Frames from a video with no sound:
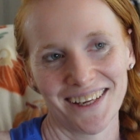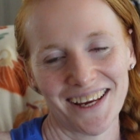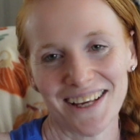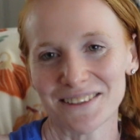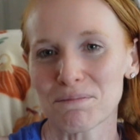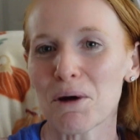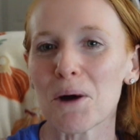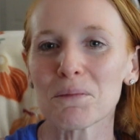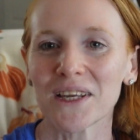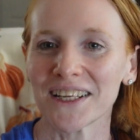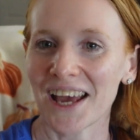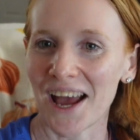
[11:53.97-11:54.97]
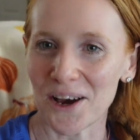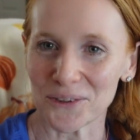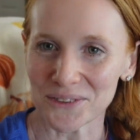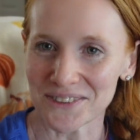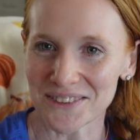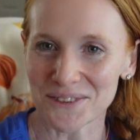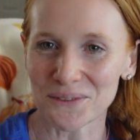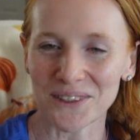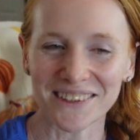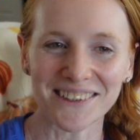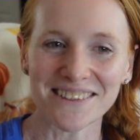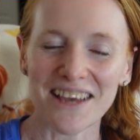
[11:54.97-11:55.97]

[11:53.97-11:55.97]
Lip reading: It's a pumpkin house is what it is.